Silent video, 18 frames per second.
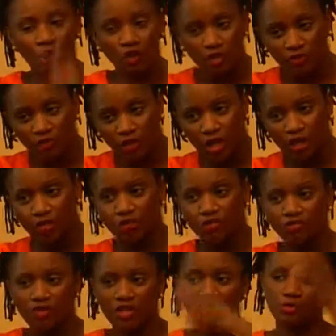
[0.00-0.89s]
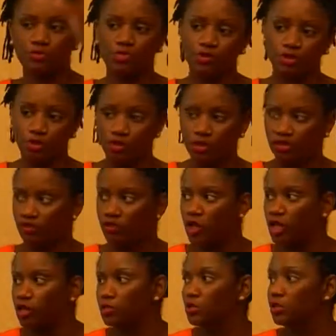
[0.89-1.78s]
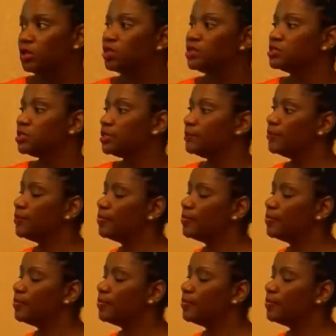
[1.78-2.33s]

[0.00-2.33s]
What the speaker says: only follow you on Facebook, or only follow you on LinkedIn.